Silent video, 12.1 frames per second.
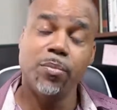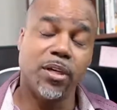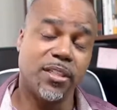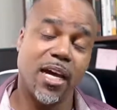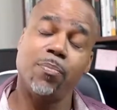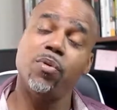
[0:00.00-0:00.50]

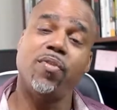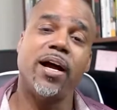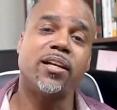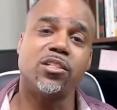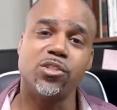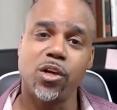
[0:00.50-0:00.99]
because I
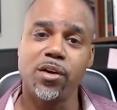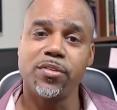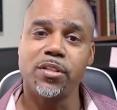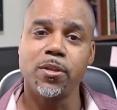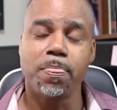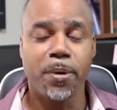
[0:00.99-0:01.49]
provide a
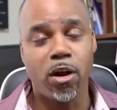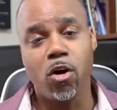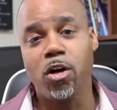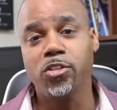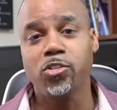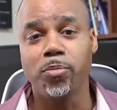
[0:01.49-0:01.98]
service, but I
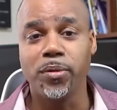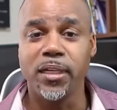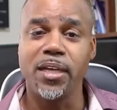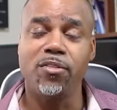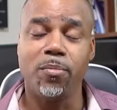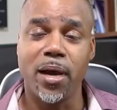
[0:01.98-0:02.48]
also
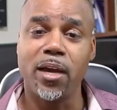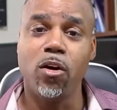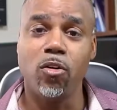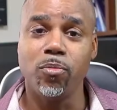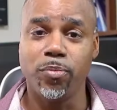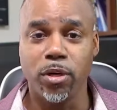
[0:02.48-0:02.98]
believe in my
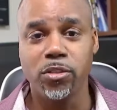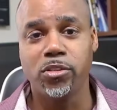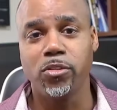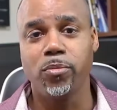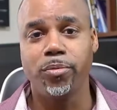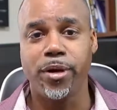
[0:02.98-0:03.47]
own
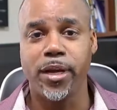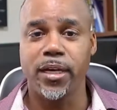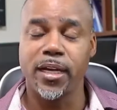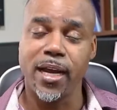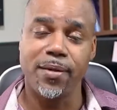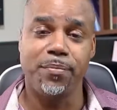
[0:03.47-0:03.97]
personal brand
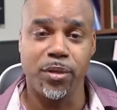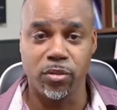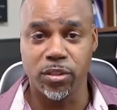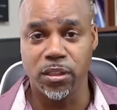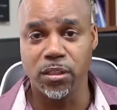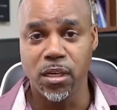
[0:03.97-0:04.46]
that I'm
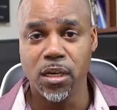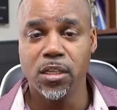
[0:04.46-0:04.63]
building.